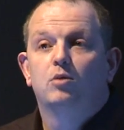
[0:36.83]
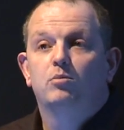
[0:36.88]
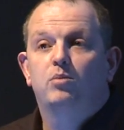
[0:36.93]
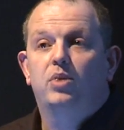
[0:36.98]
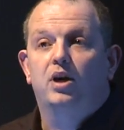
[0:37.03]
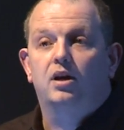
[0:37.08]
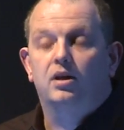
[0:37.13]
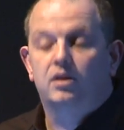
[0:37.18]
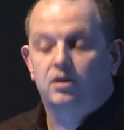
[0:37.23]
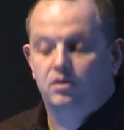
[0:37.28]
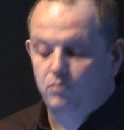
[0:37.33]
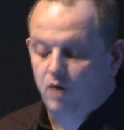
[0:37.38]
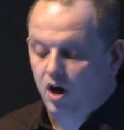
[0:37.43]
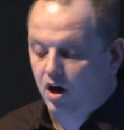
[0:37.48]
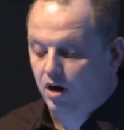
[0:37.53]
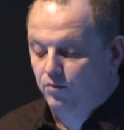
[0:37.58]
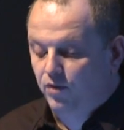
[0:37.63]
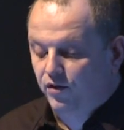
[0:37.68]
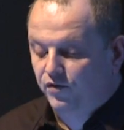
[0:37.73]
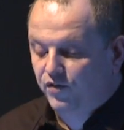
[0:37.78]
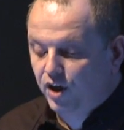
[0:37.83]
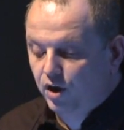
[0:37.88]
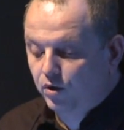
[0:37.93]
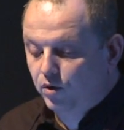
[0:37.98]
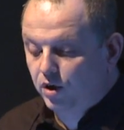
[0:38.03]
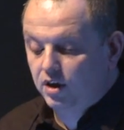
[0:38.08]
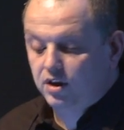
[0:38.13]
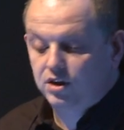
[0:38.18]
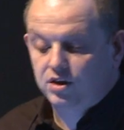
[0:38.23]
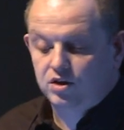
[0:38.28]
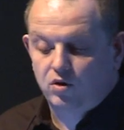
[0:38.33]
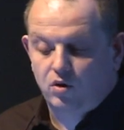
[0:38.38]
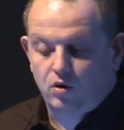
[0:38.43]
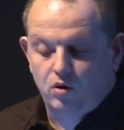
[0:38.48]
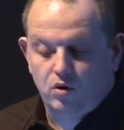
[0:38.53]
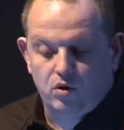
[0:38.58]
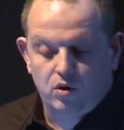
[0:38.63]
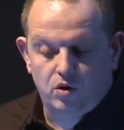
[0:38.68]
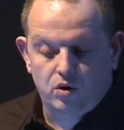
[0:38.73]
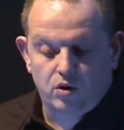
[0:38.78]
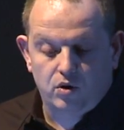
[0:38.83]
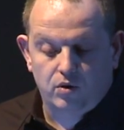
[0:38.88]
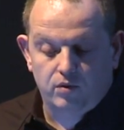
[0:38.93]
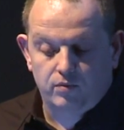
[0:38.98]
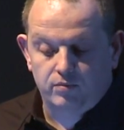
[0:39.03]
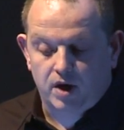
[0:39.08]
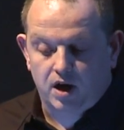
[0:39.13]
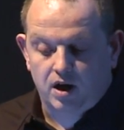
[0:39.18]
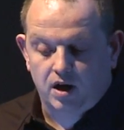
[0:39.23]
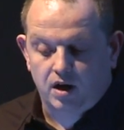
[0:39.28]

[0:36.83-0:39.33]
but reviewers or